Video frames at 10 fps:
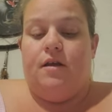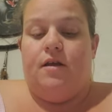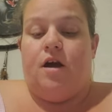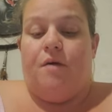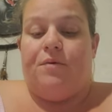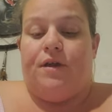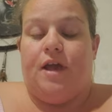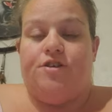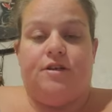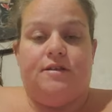
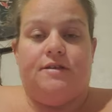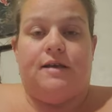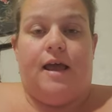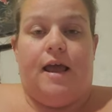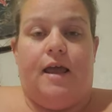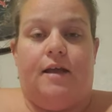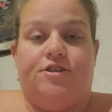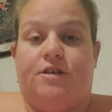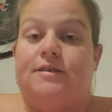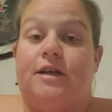complications like
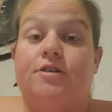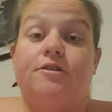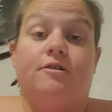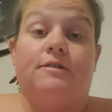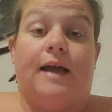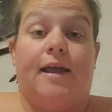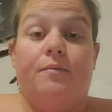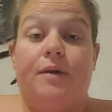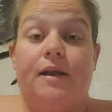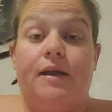gestational
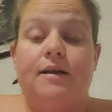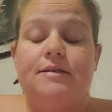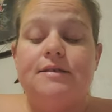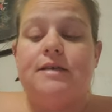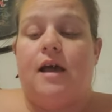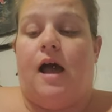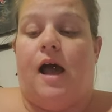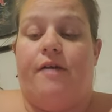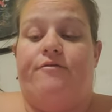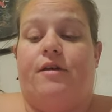diabetes.
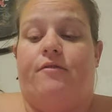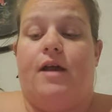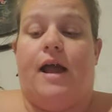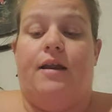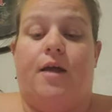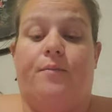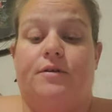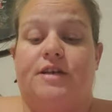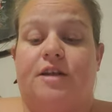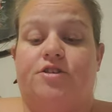I've never had
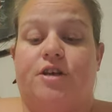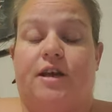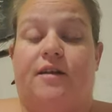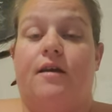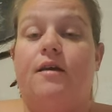hypertension.